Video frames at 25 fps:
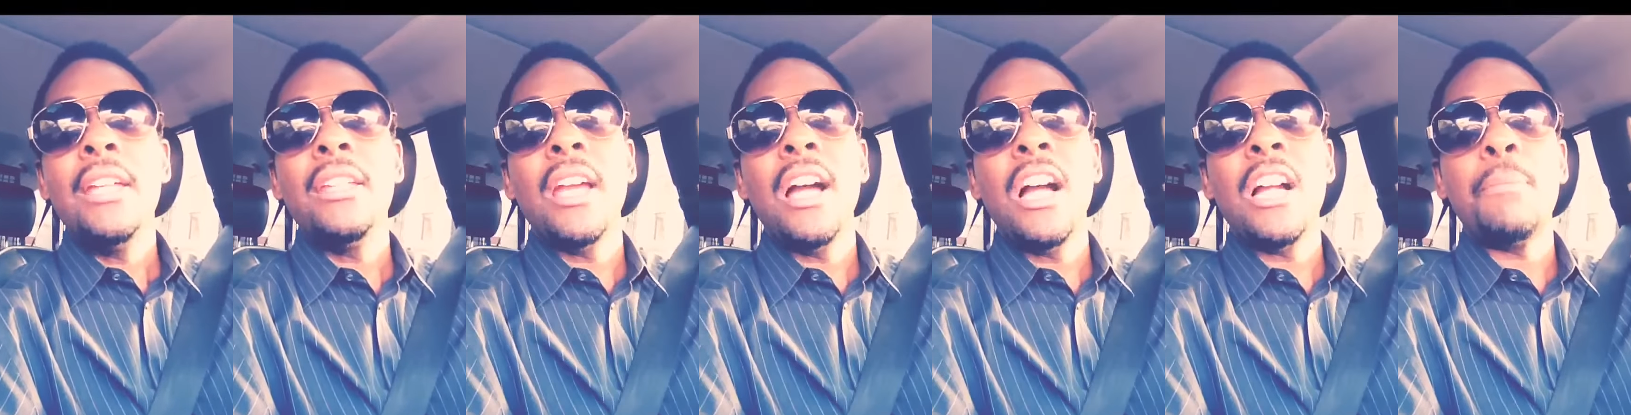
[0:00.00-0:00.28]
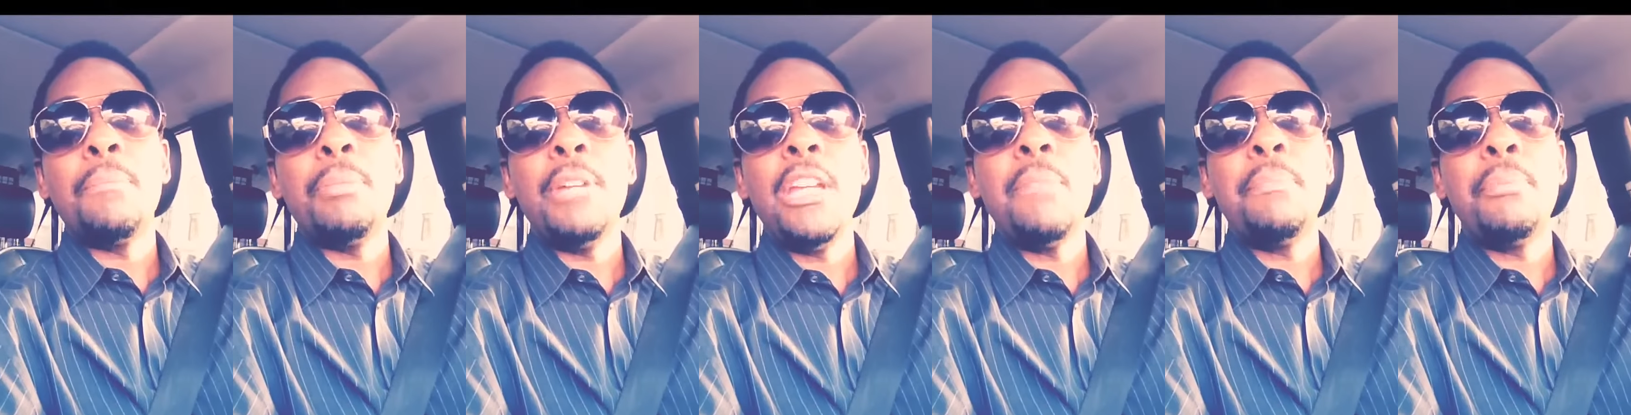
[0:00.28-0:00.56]

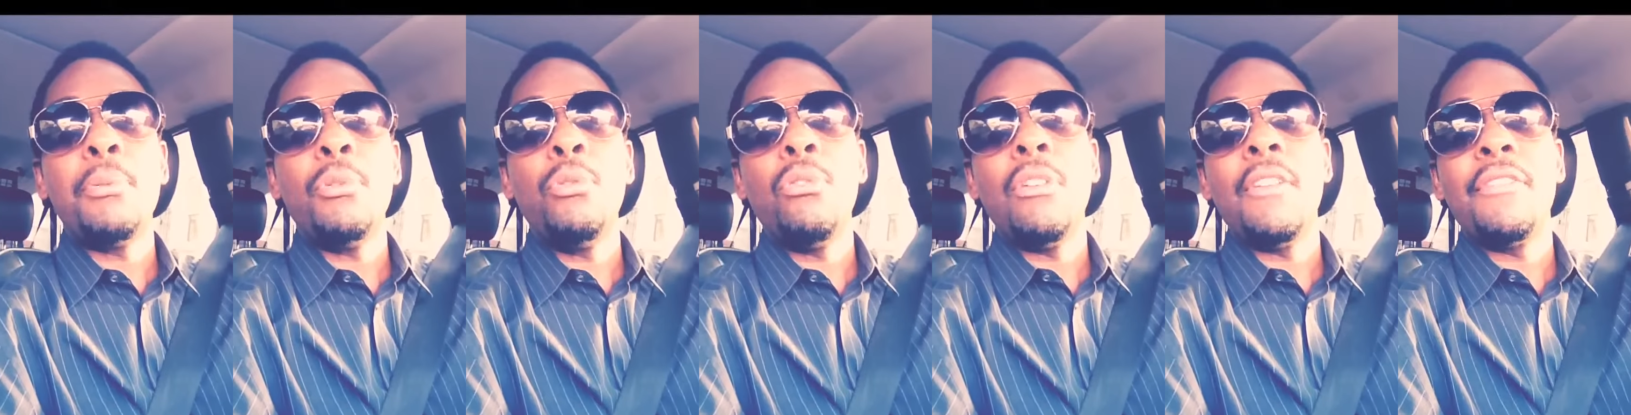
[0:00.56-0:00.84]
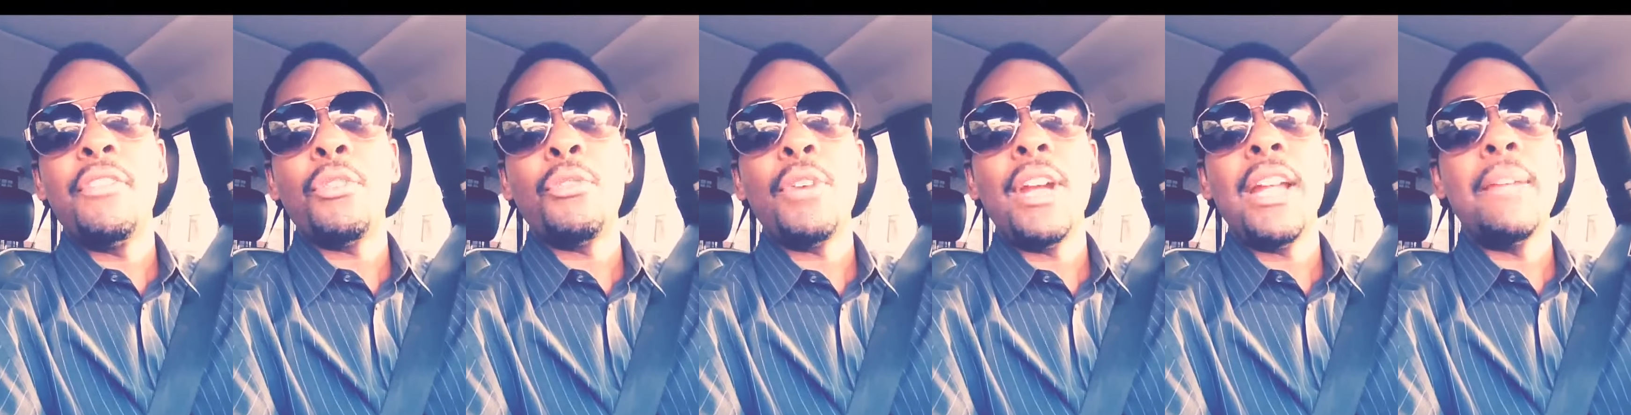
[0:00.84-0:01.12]
young people who
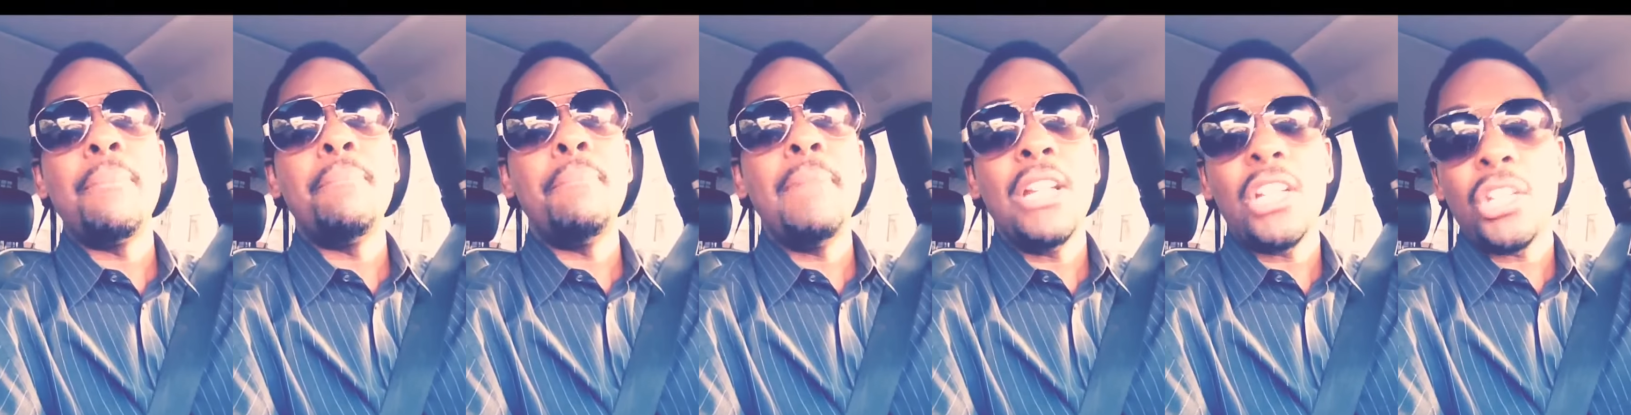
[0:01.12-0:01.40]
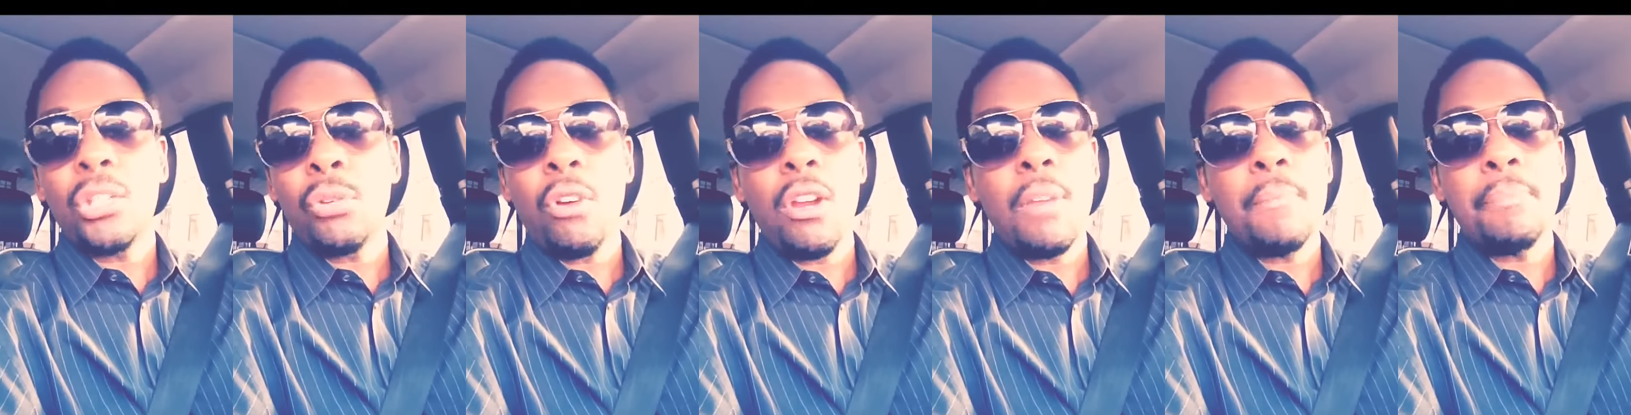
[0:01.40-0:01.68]
have created
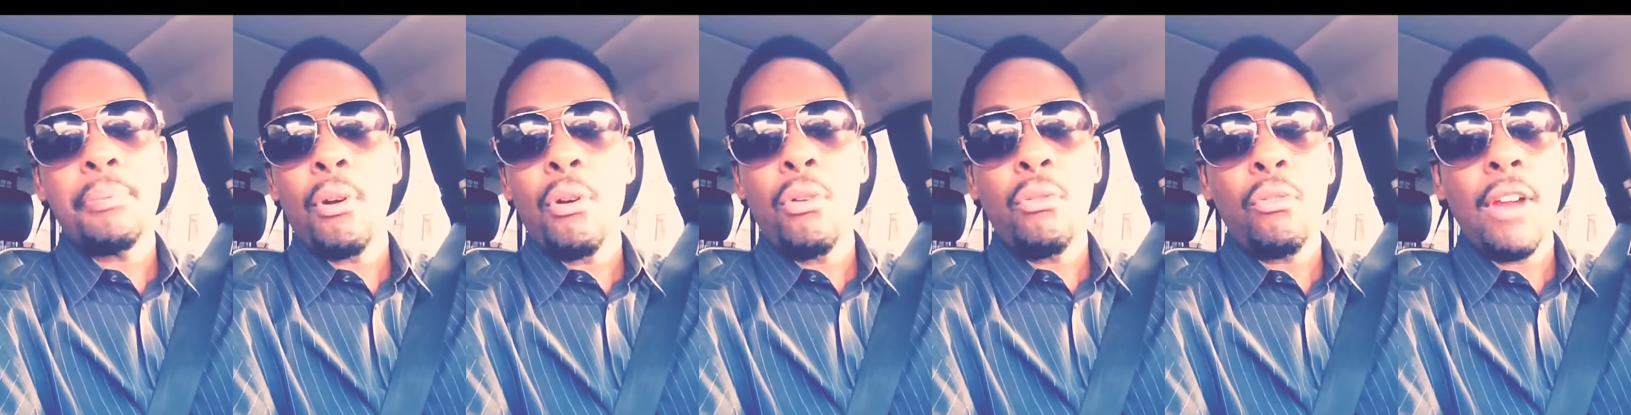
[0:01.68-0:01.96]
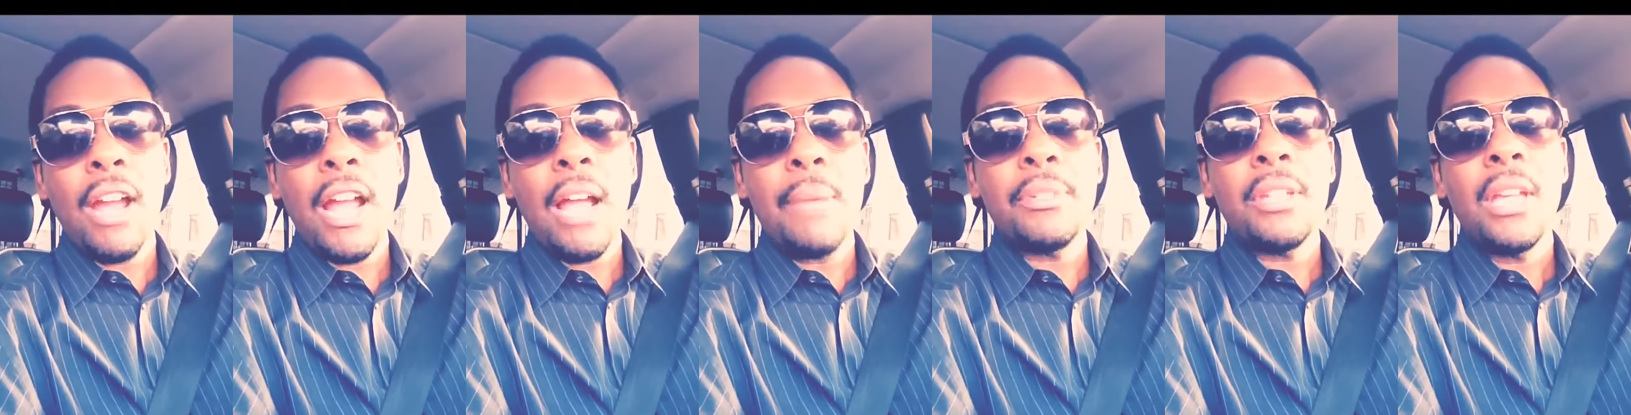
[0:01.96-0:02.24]
mentoring
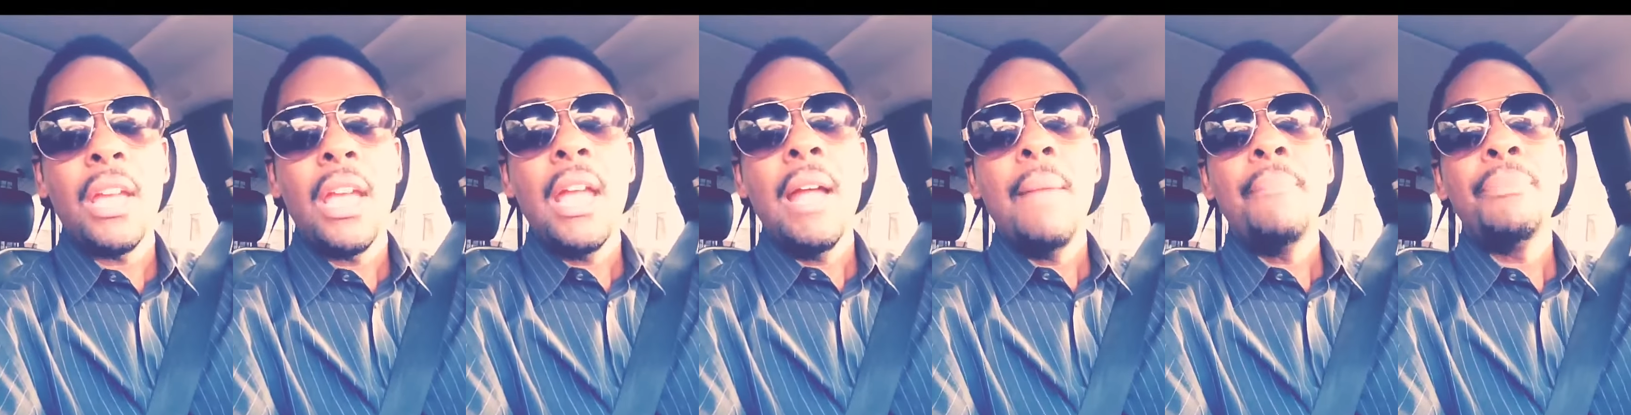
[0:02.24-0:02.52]
programs,